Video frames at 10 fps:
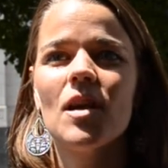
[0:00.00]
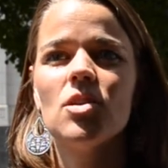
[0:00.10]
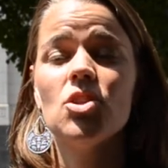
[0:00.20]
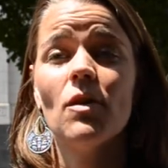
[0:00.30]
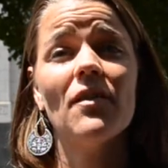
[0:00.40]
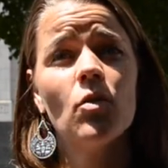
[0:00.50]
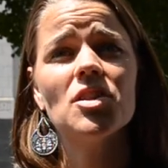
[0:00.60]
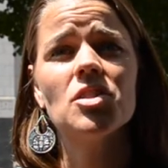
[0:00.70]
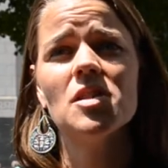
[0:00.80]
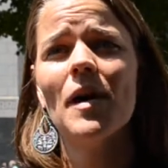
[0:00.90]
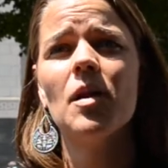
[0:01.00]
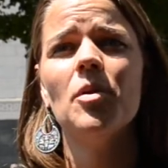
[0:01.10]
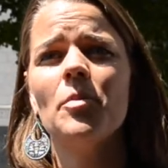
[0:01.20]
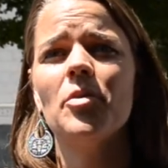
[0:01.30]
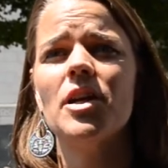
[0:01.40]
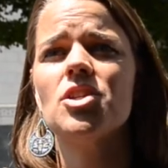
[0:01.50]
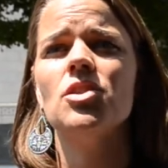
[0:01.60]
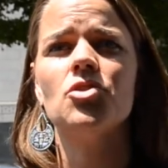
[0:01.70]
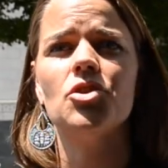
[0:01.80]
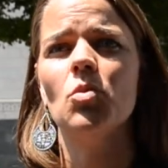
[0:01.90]
Do you have questions about
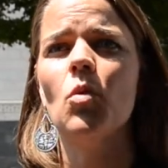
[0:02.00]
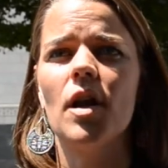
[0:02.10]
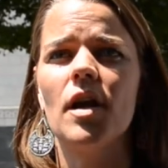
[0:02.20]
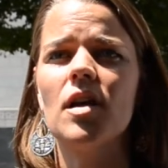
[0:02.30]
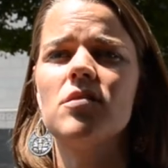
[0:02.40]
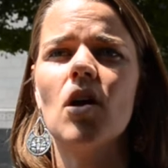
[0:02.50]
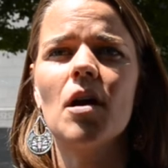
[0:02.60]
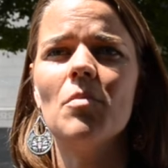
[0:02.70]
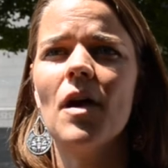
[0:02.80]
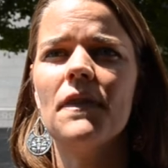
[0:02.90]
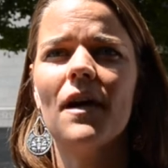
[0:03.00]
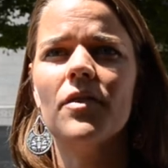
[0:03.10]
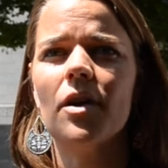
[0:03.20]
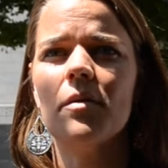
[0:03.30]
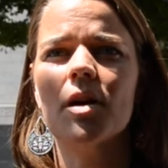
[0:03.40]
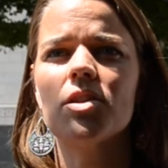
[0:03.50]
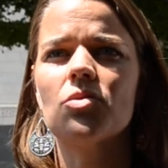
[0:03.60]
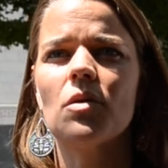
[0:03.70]
appropriations, or do you want to talk about that very much?